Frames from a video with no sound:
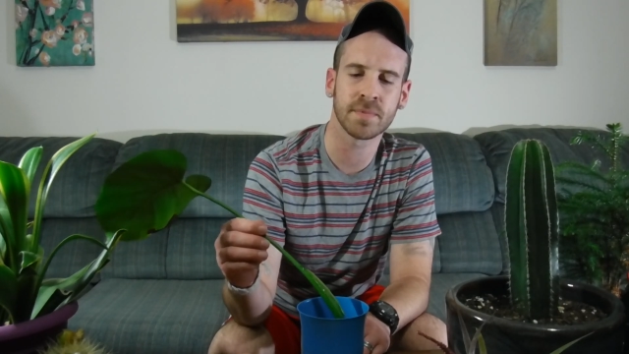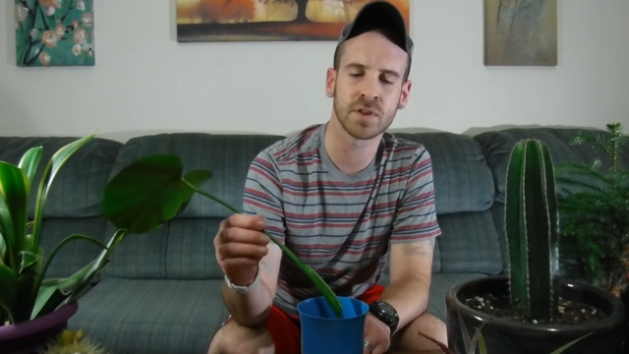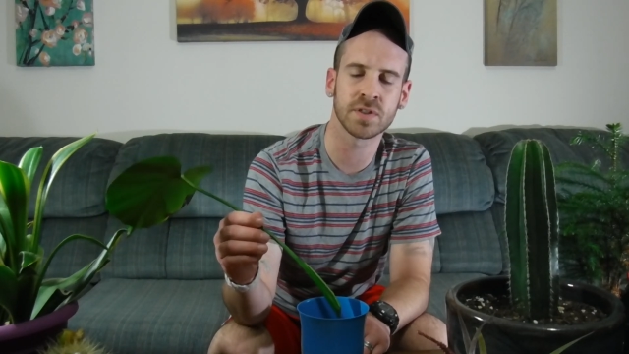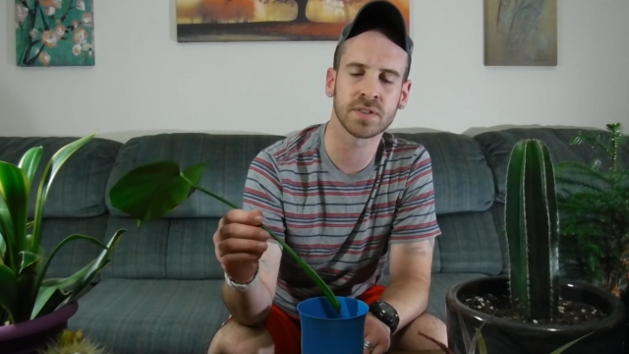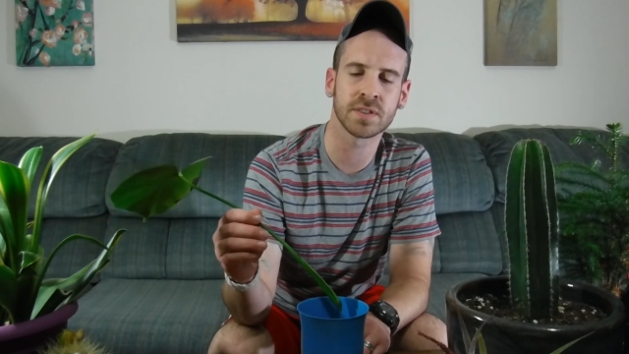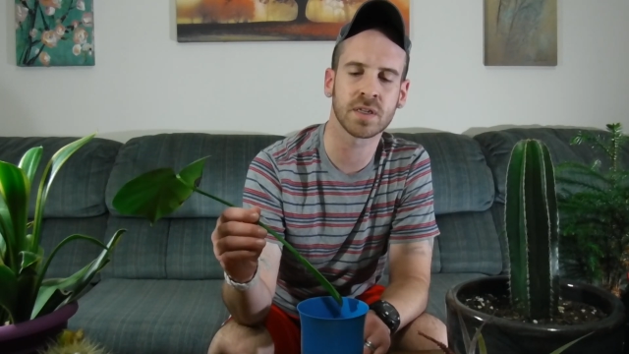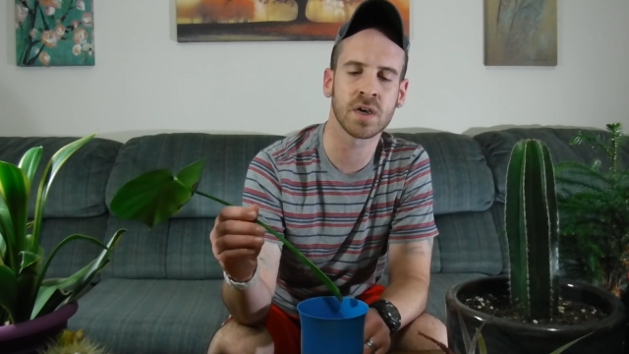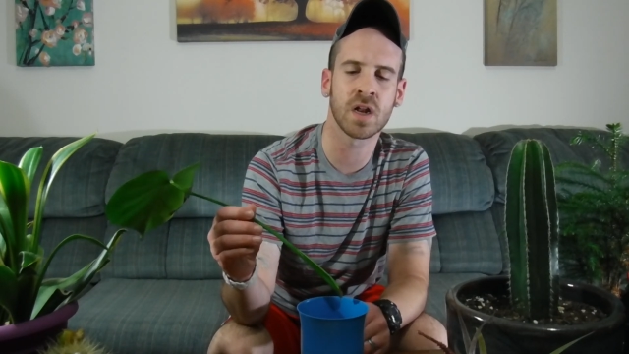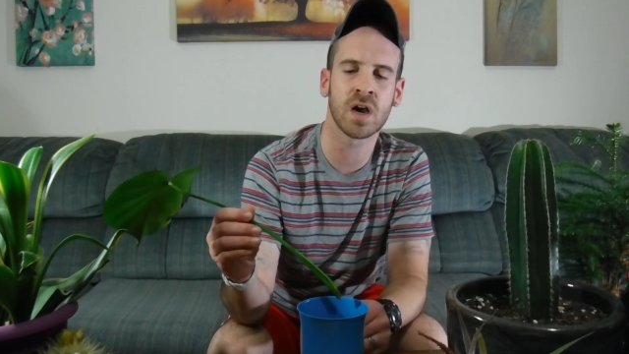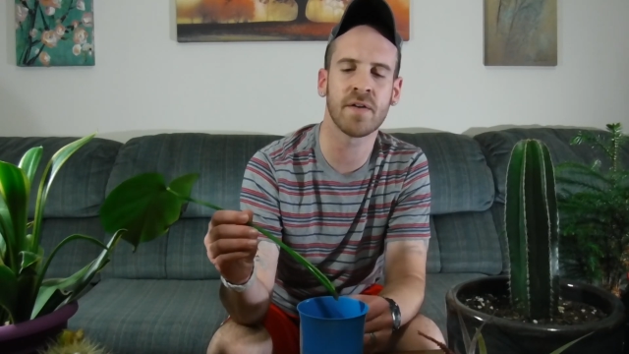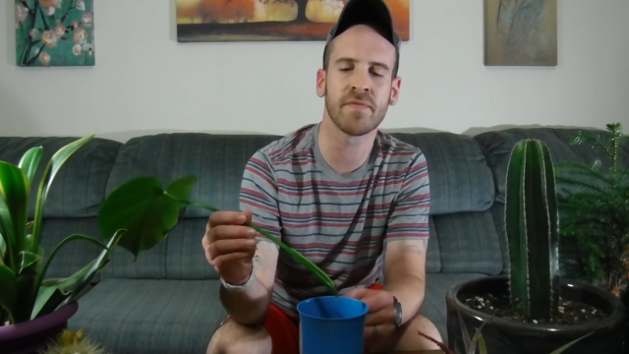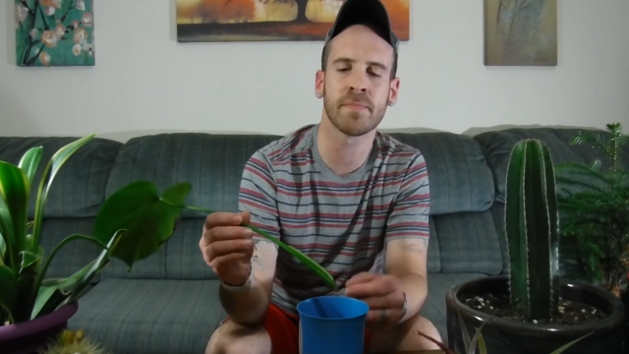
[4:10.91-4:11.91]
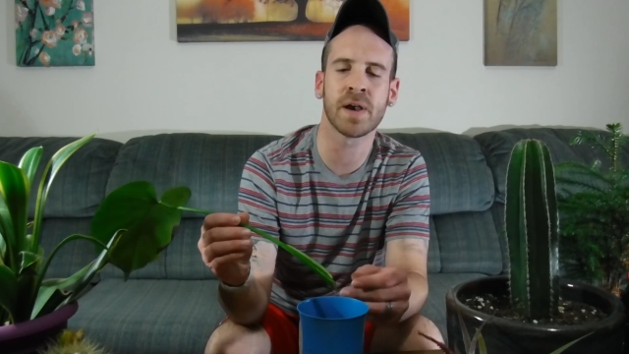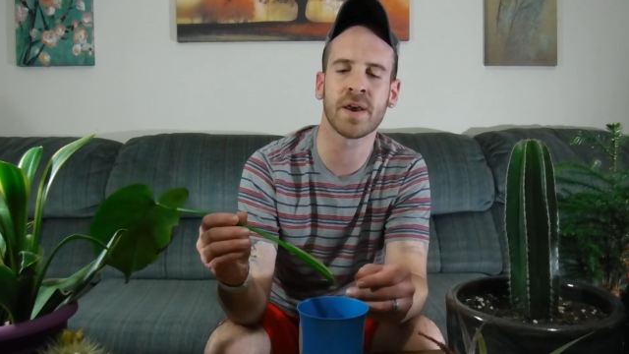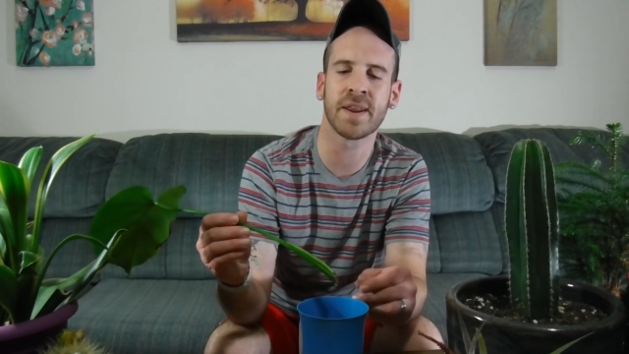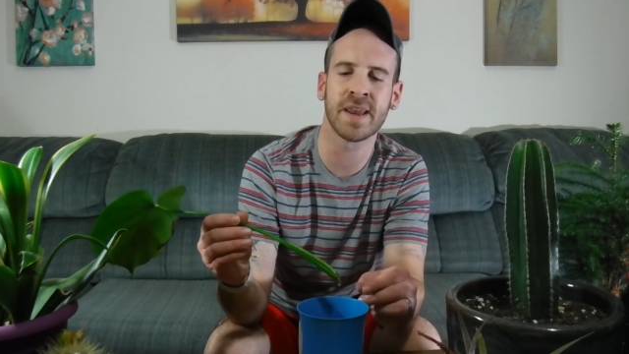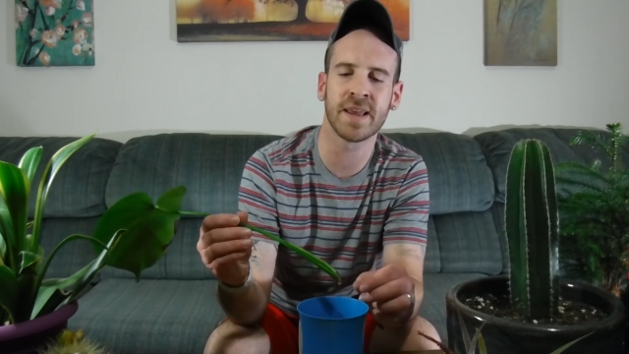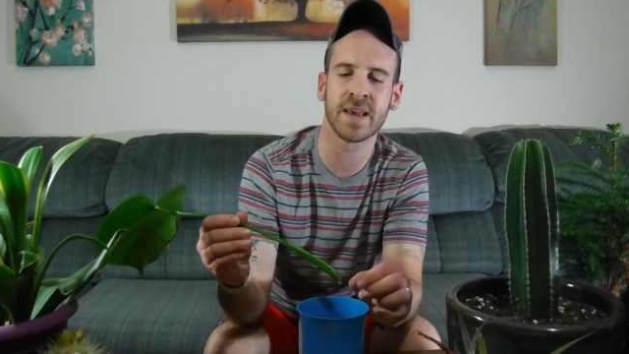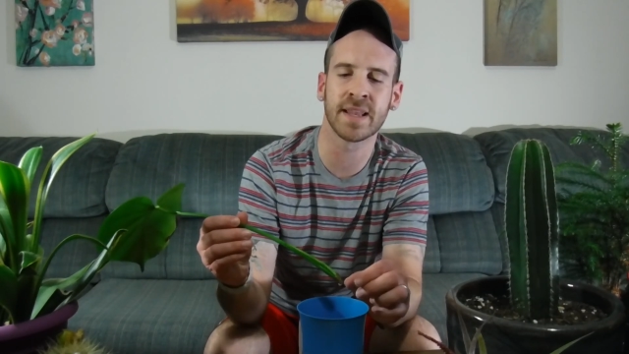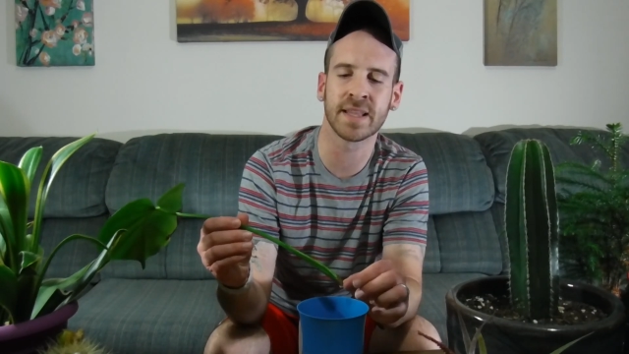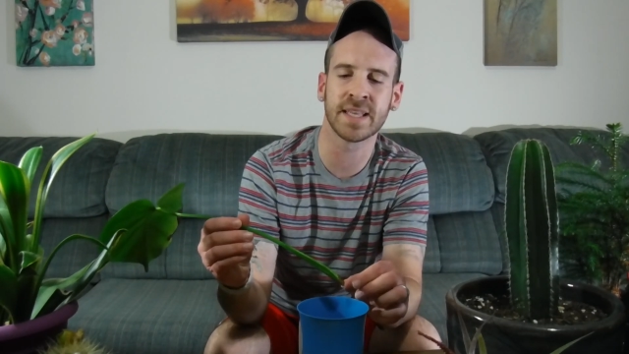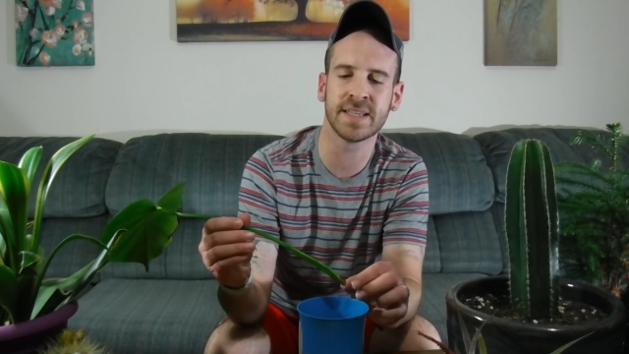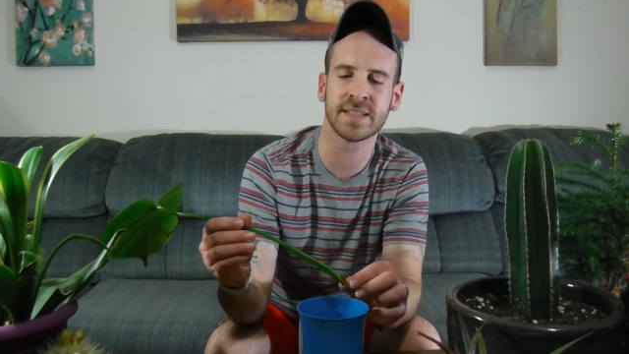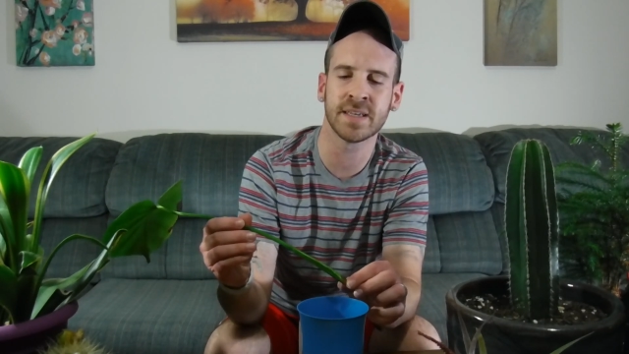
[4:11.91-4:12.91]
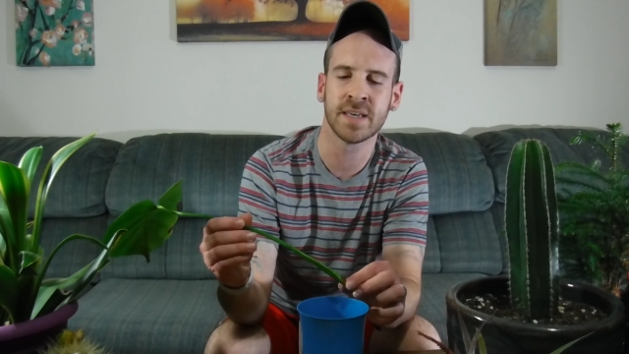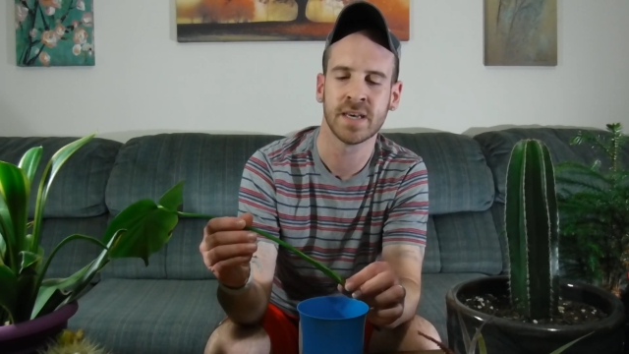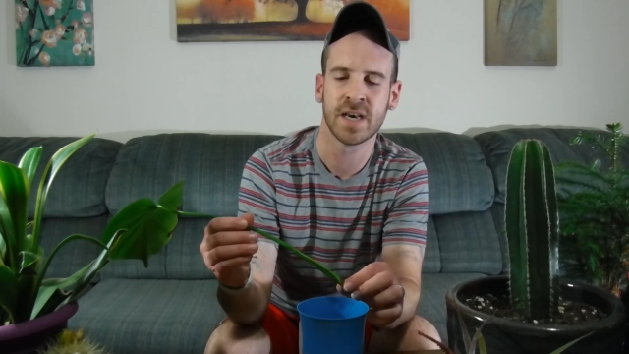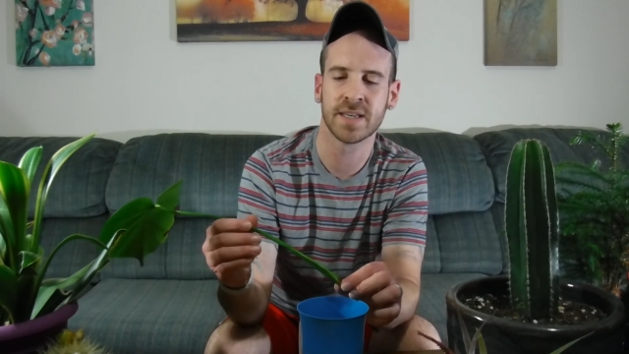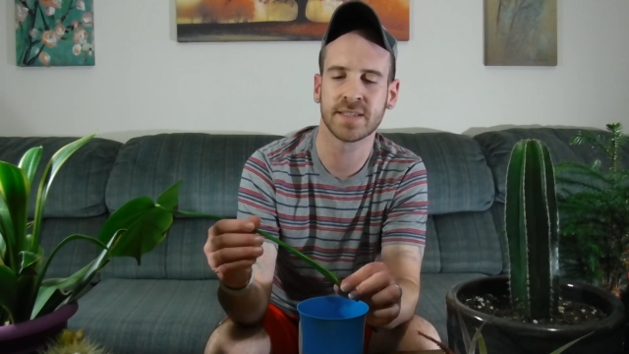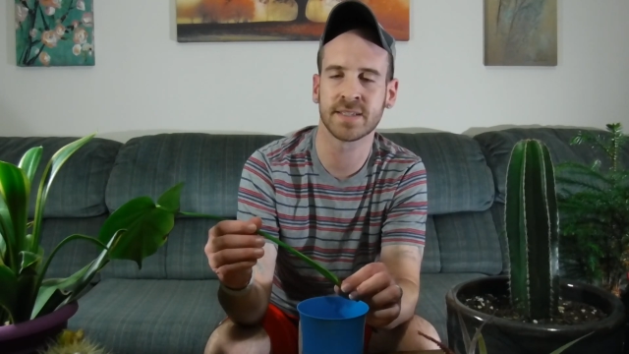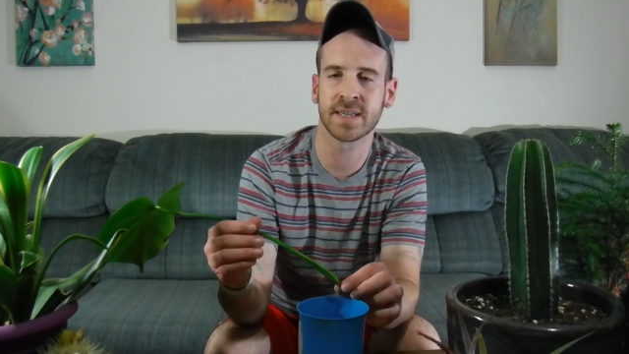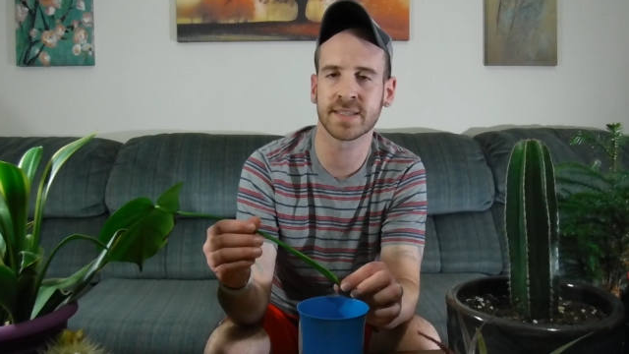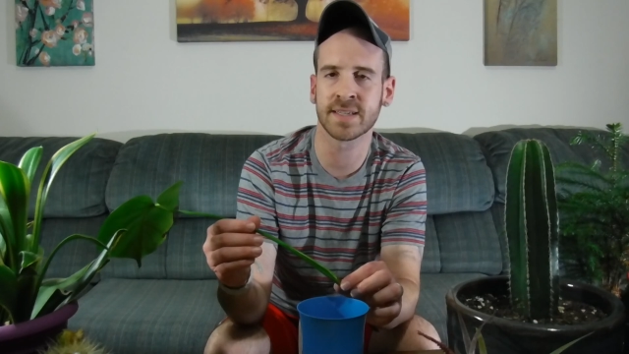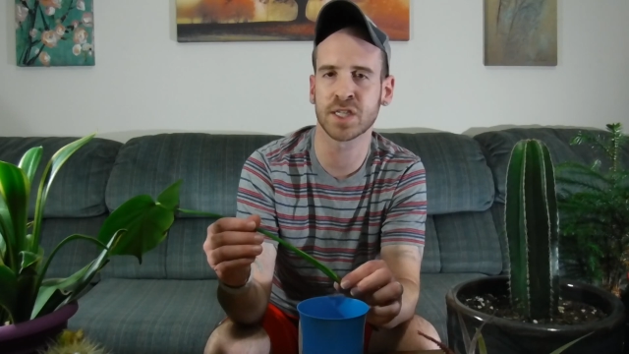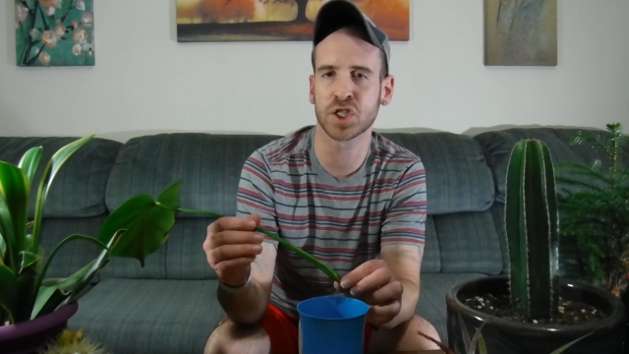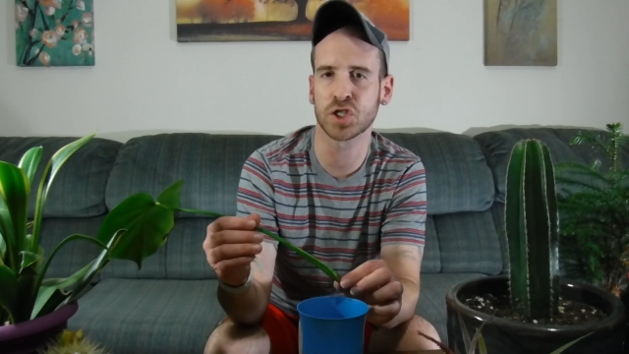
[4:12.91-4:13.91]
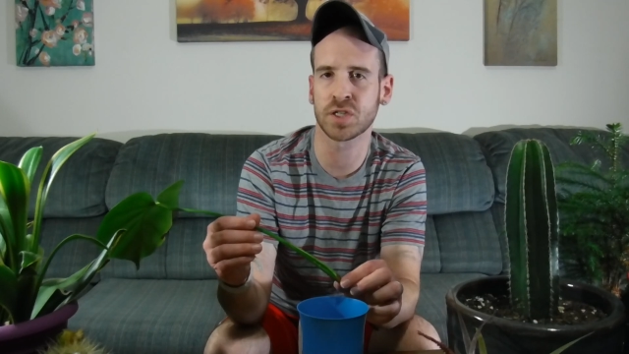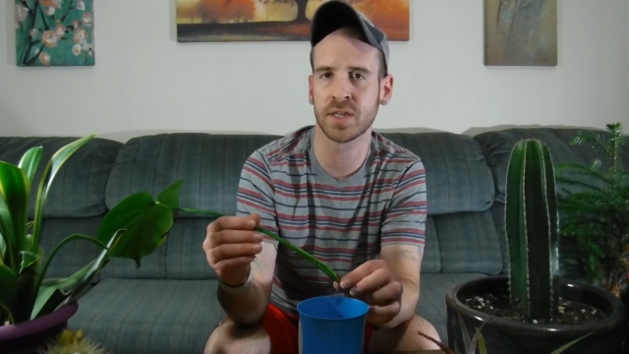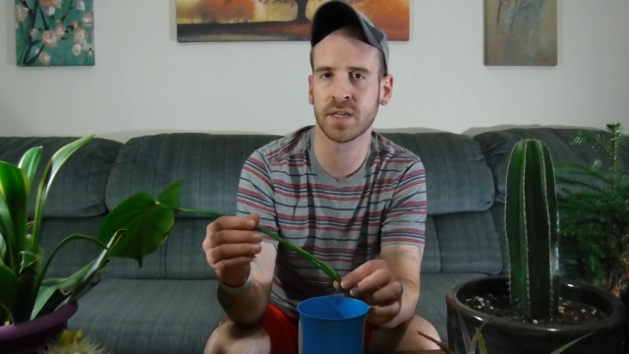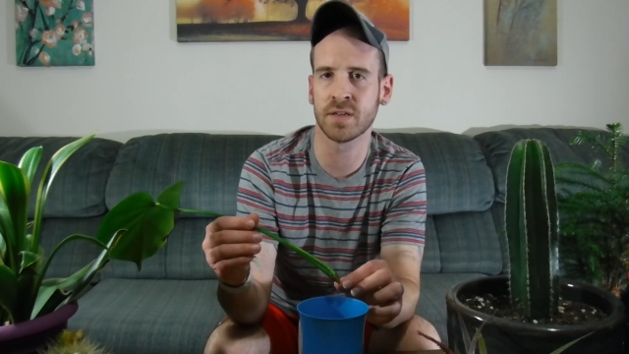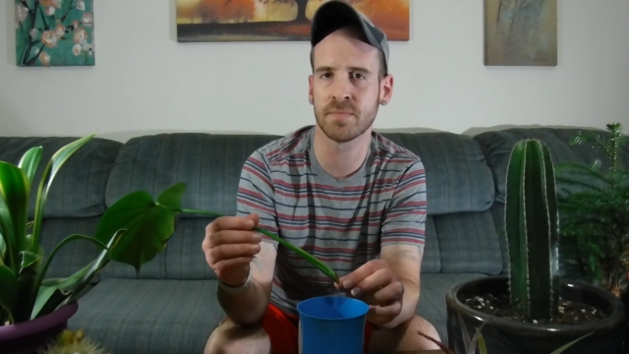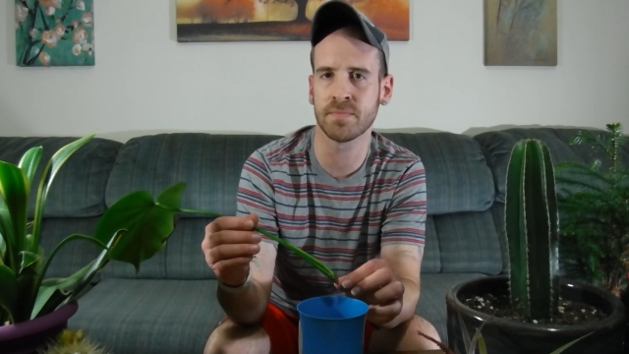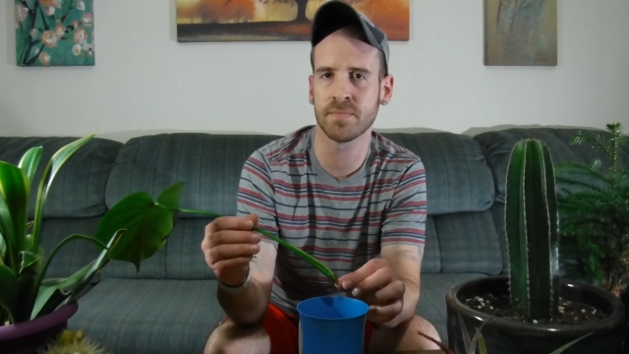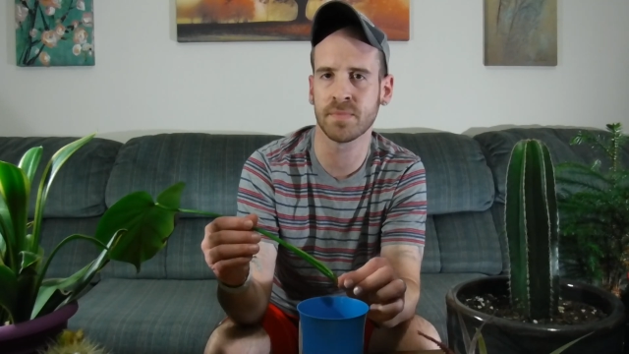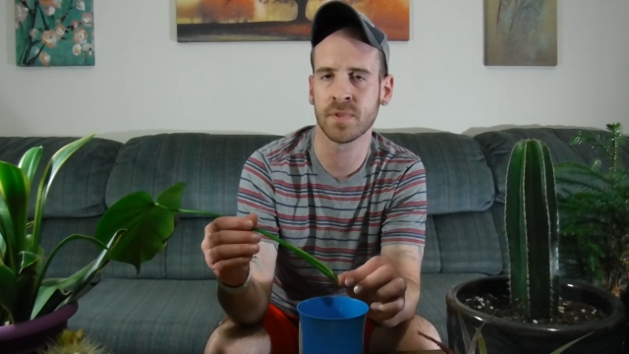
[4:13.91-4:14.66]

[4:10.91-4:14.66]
Just cut off about at least a 6-inch stem